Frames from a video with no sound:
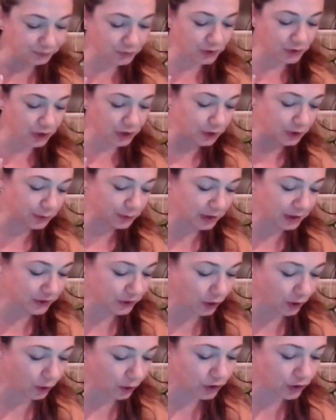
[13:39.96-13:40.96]
excuse me
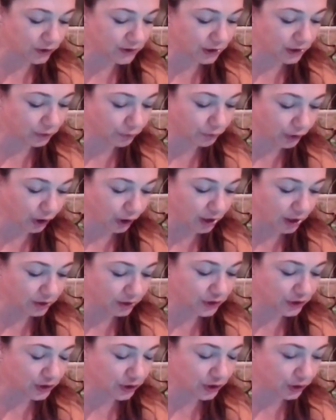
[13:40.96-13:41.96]
so just in
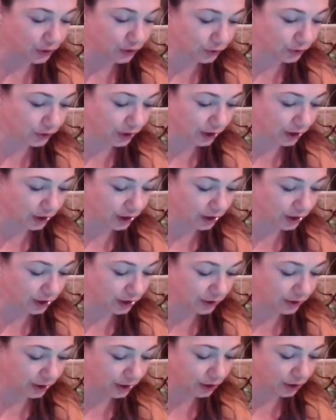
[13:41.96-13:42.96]
regards to the
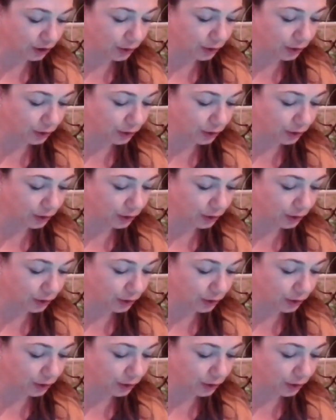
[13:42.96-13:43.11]
the